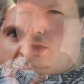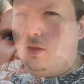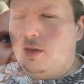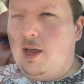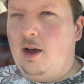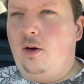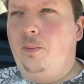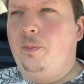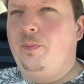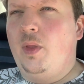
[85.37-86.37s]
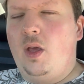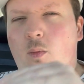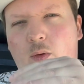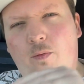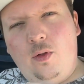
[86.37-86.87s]
Now,
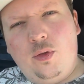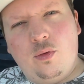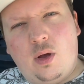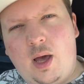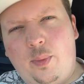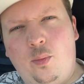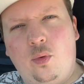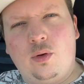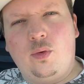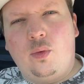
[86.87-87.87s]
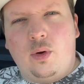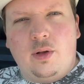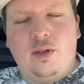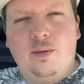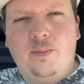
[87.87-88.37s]
we flew through a couple more
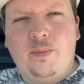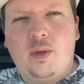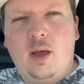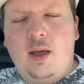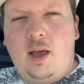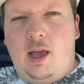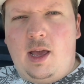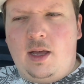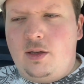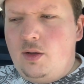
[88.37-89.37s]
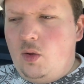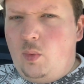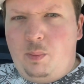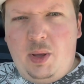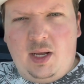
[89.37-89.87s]
doors, and
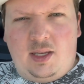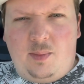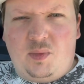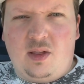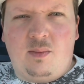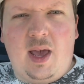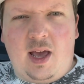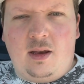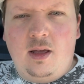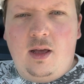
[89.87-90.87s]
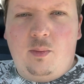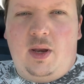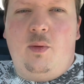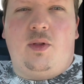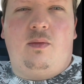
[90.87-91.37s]
we picked up this man, but
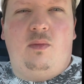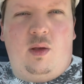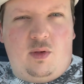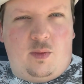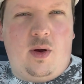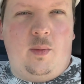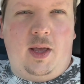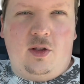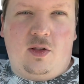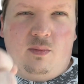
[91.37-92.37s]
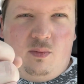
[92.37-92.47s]
he was he was small. We could just